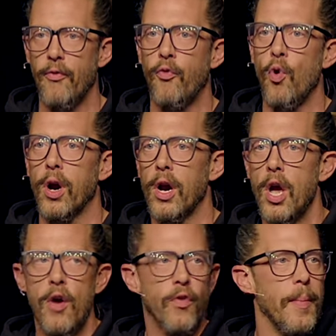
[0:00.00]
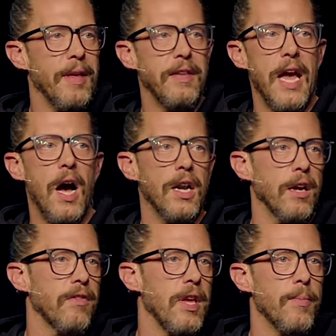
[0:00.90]
For
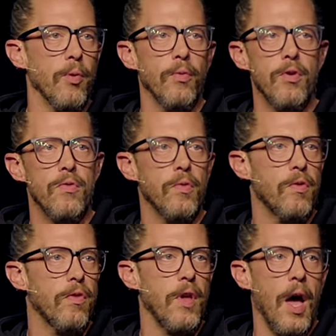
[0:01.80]
Messianics, Hebrew roots,